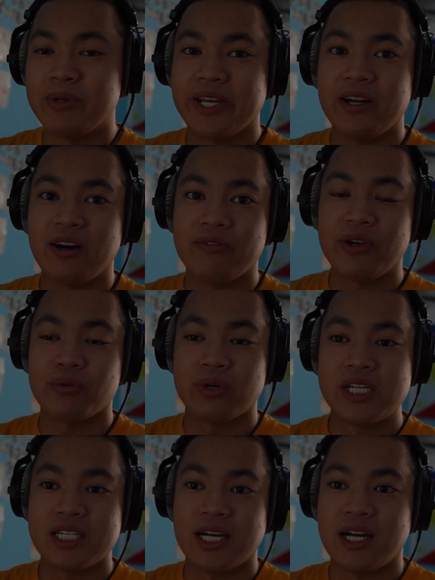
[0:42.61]
able to get off a
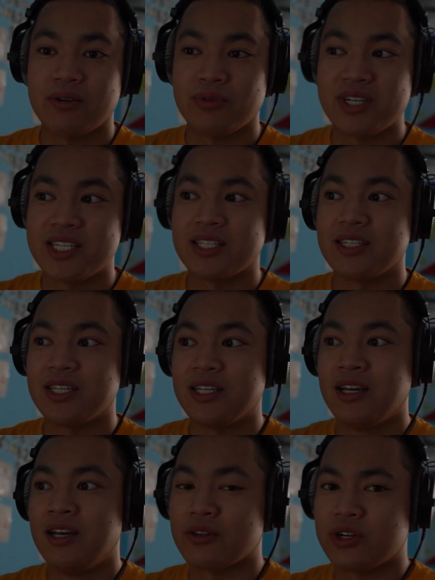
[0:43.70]
restock
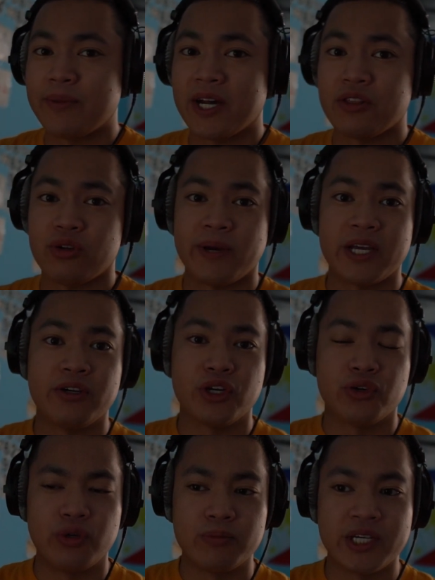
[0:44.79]
recently. I learned about it through my
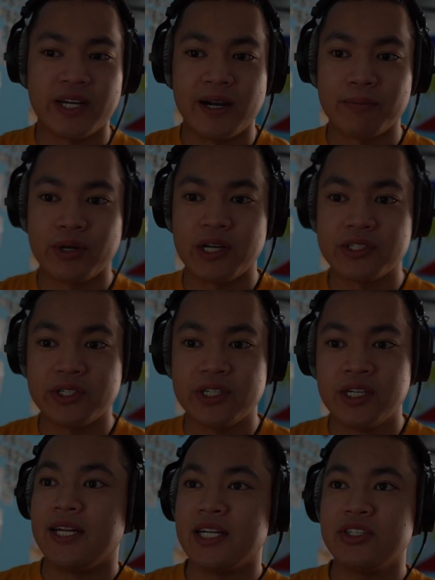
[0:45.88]
cook group, shout out
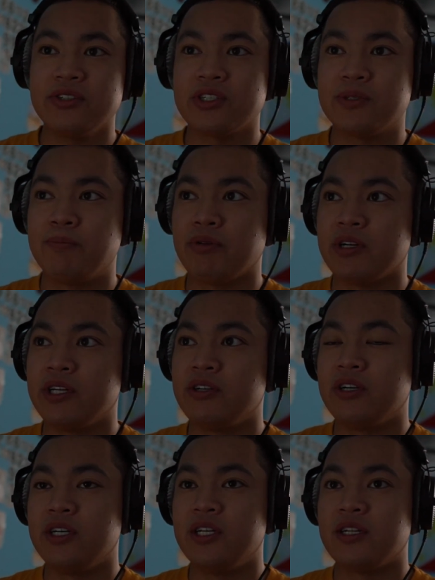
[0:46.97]
browser, and it actually looks pretty
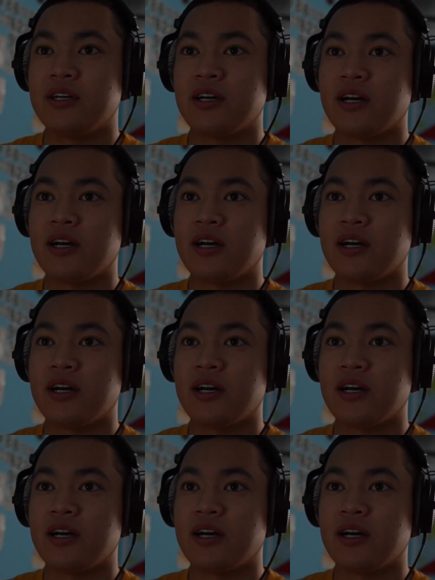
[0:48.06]
good.